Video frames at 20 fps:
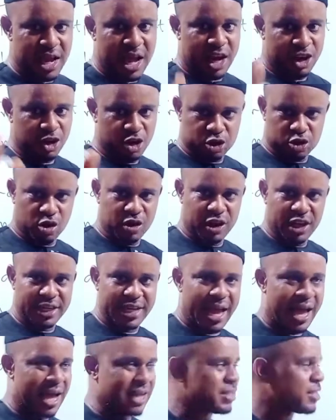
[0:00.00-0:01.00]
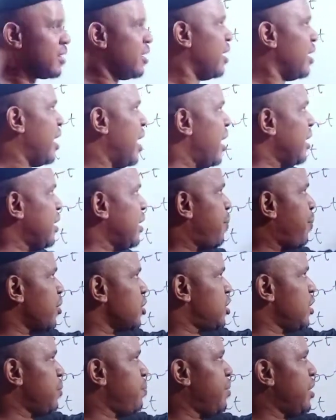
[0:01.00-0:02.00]
And not only that, the
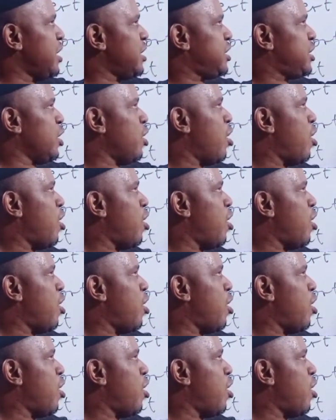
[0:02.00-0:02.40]
possibility